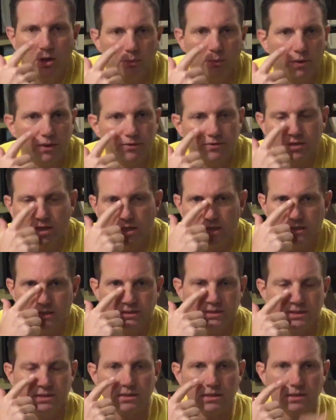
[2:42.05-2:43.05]
we have
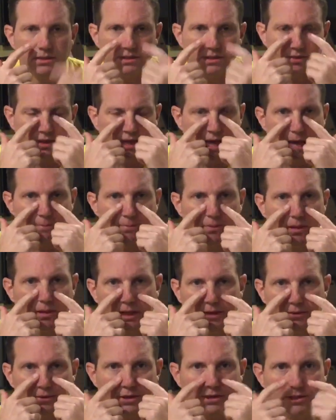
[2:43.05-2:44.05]
tons and tons of
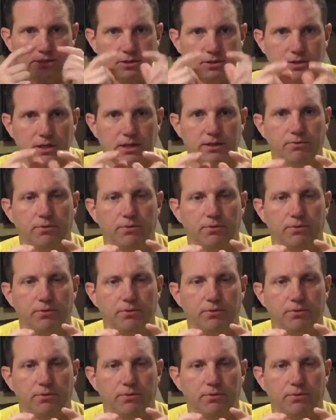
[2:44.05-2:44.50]
capillaries, okay?